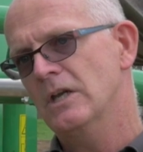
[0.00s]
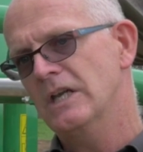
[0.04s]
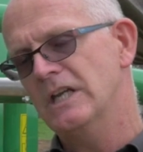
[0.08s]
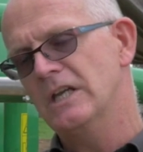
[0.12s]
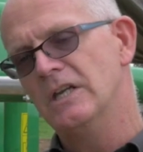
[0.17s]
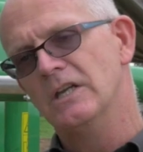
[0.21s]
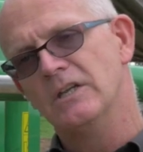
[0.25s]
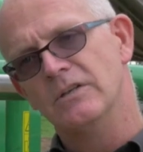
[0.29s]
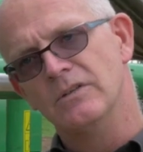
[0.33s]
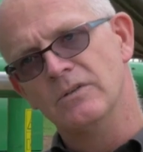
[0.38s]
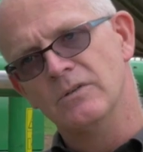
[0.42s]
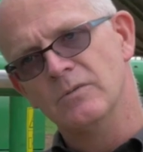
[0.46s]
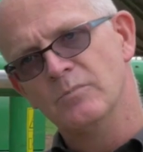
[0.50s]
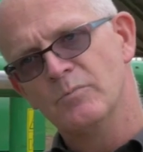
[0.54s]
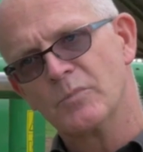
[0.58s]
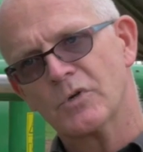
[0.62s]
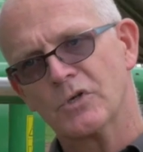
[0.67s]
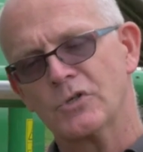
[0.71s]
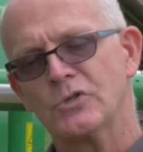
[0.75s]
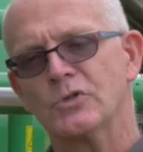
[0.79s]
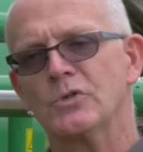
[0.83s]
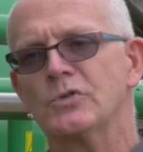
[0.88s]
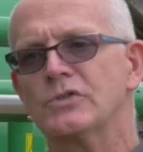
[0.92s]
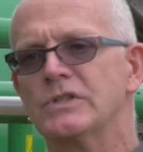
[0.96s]
in
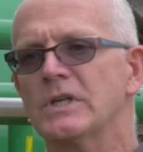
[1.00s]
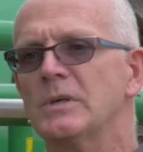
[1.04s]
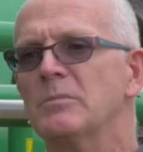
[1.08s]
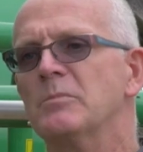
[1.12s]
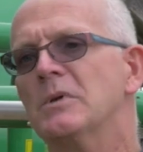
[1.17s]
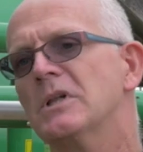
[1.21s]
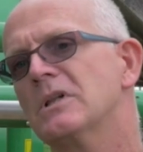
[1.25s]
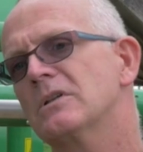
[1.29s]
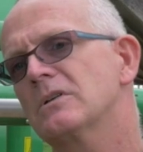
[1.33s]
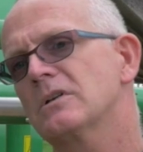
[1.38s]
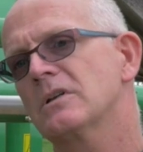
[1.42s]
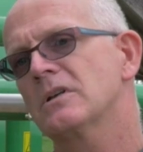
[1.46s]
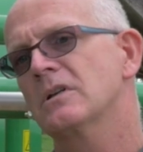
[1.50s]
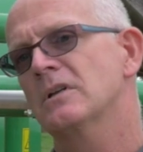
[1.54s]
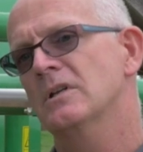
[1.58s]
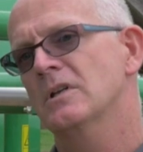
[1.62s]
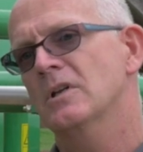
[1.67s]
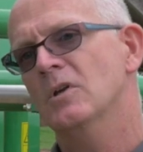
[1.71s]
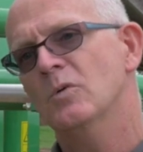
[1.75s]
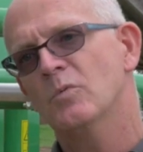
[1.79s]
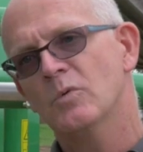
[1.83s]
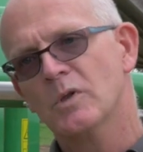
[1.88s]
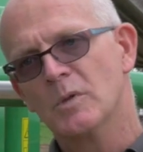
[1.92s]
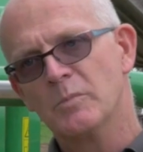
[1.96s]
producing milk
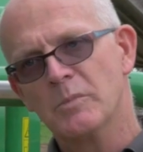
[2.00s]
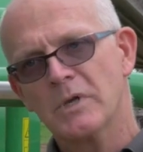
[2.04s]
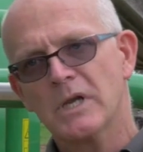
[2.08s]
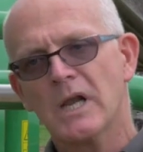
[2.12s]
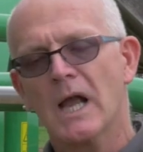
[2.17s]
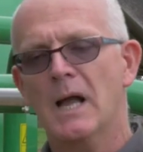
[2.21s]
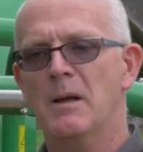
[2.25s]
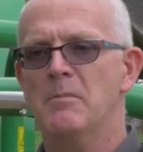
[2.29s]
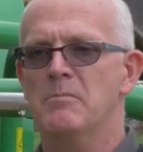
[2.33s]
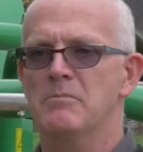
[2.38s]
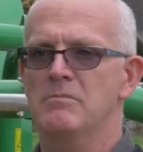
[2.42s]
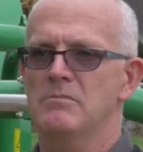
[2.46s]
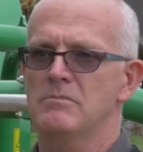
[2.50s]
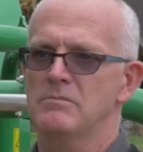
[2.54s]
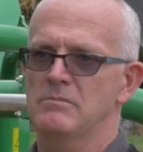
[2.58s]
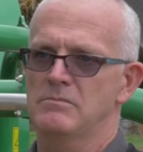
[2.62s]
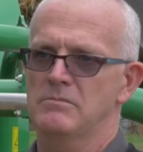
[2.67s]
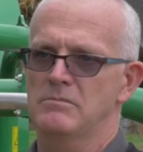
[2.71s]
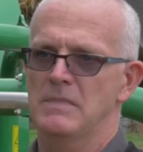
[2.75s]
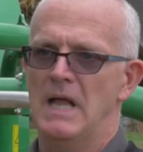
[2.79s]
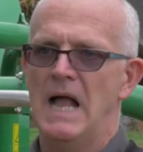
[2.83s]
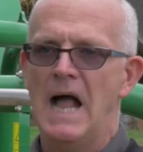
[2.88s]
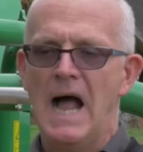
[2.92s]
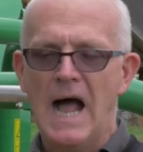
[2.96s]
will become
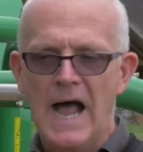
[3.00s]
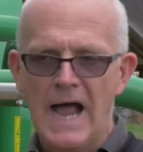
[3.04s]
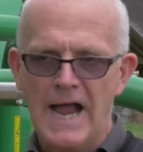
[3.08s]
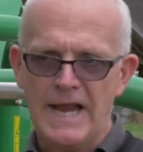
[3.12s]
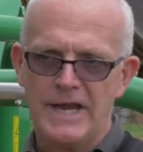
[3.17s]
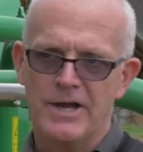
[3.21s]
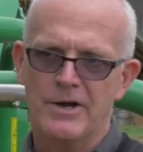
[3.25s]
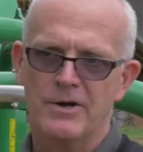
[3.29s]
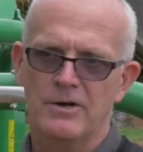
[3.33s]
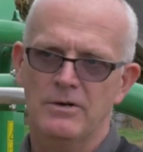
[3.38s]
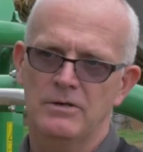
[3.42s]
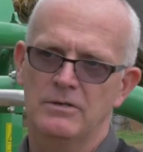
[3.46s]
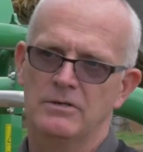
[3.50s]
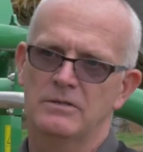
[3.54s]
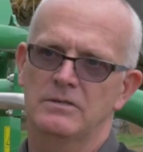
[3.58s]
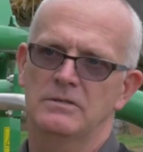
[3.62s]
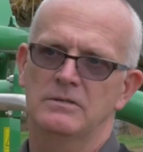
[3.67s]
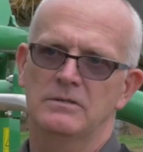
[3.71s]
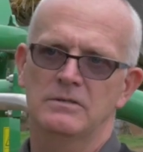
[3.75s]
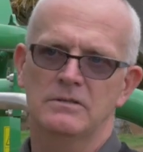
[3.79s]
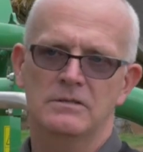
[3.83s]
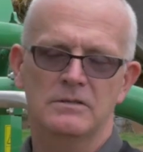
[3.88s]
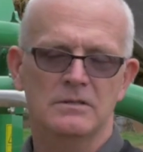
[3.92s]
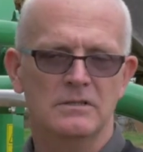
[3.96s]
higher
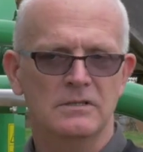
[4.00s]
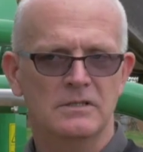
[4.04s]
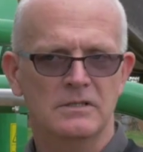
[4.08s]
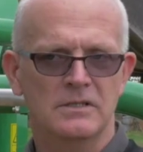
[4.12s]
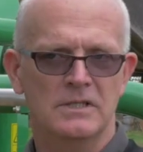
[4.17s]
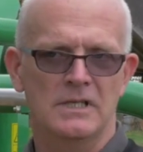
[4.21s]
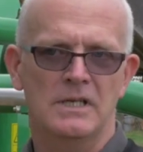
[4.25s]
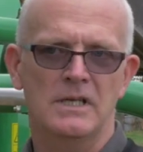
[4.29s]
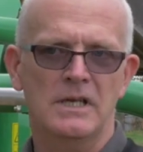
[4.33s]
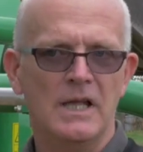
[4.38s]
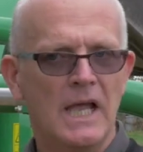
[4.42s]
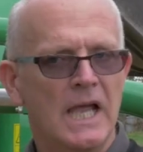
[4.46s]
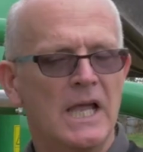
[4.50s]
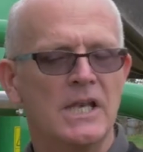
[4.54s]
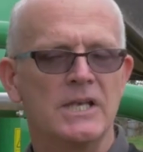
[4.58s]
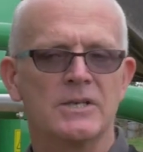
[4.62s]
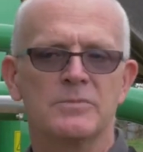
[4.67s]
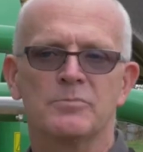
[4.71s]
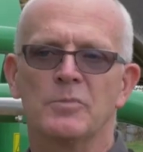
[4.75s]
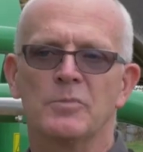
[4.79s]
and